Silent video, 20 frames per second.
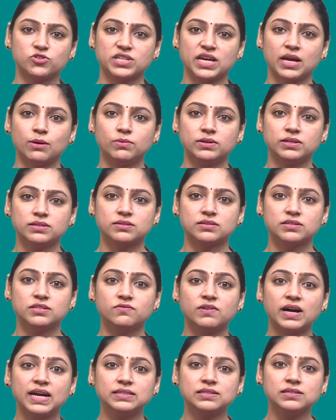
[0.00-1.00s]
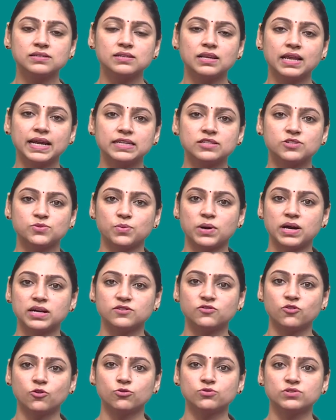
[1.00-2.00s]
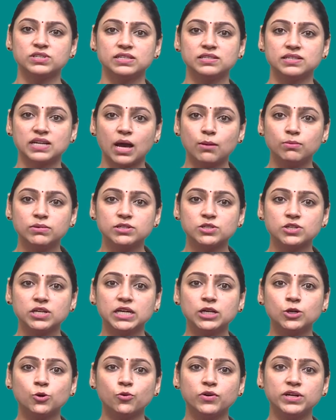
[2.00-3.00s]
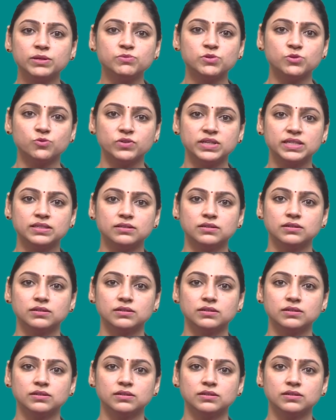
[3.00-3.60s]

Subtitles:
tablets, devices like smartphones and tablets equipped with